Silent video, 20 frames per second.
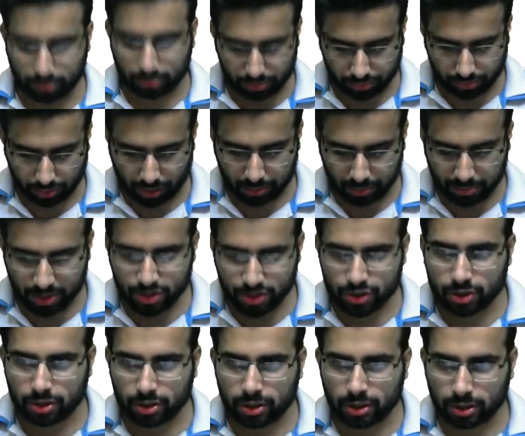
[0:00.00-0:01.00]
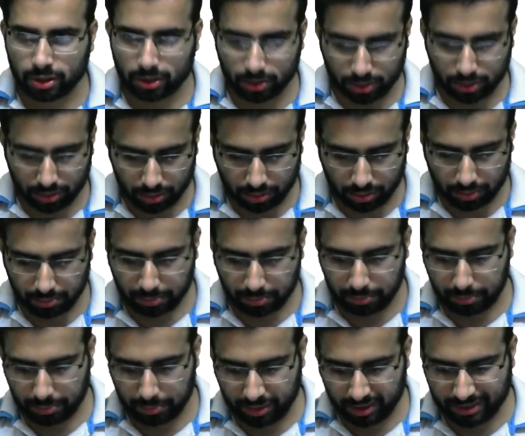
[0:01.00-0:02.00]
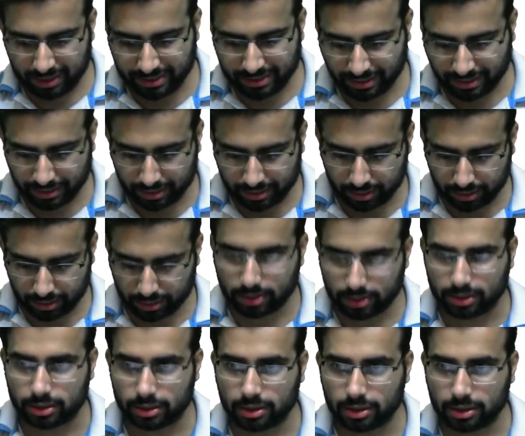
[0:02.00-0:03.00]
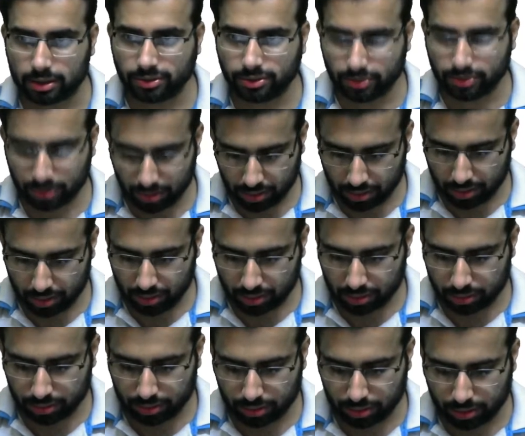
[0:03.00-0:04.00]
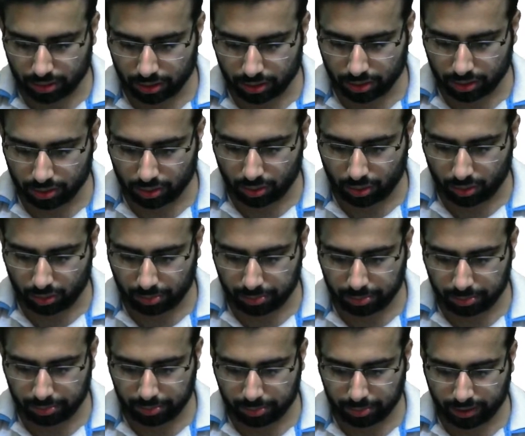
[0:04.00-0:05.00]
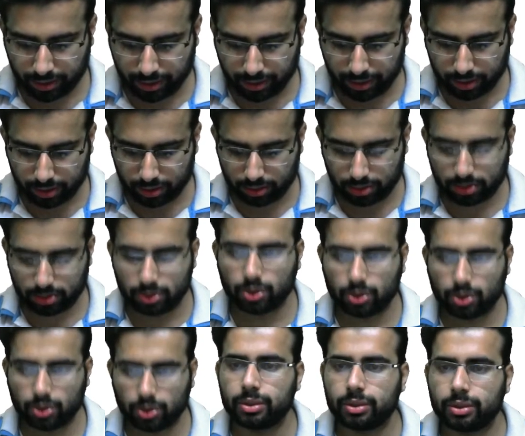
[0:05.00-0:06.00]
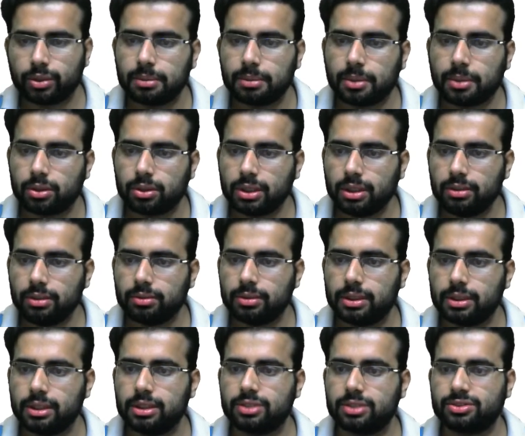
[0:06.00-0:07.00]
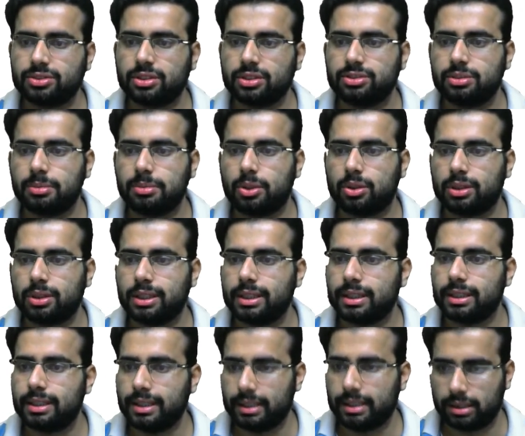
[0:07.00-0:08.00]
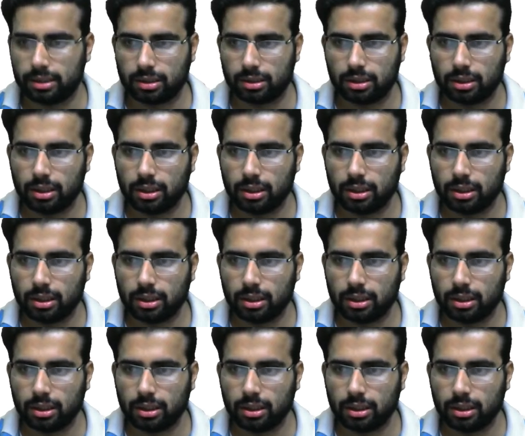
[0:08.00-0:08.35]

So I'll mention here, plus is the operator. Don't worry about it, we'll discuss about it later.